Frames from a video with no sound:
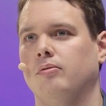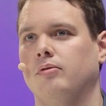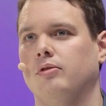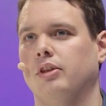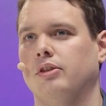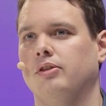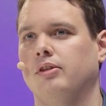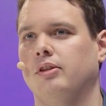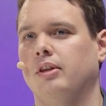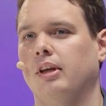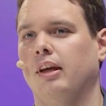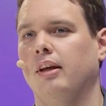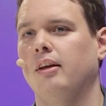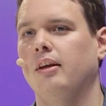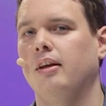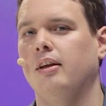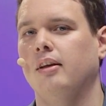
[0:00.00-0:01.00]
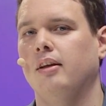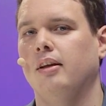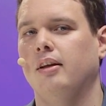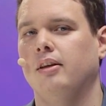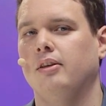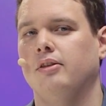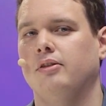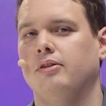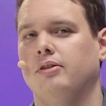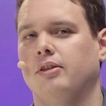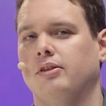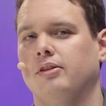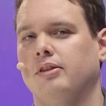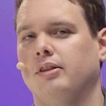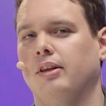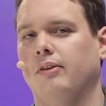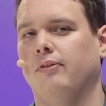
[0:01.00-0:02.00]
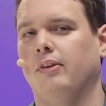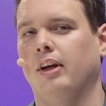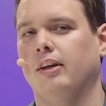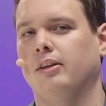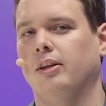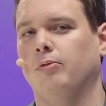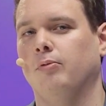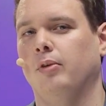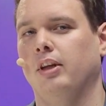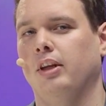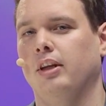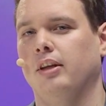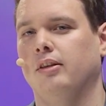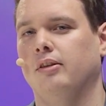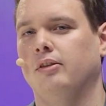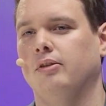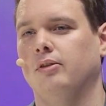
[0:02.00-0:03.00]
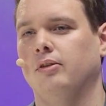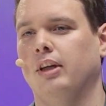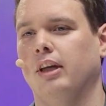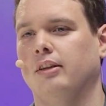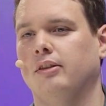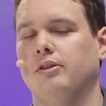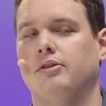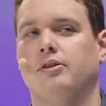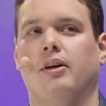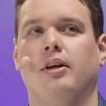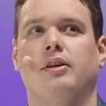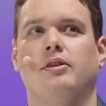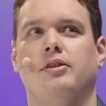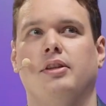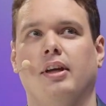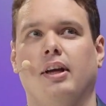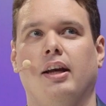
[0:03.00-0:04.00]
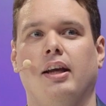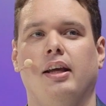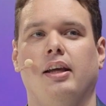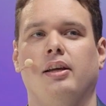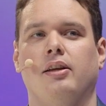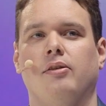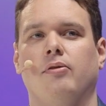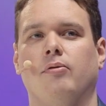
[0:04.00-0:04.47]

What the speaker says: just the fact that we need to get the signed CLA,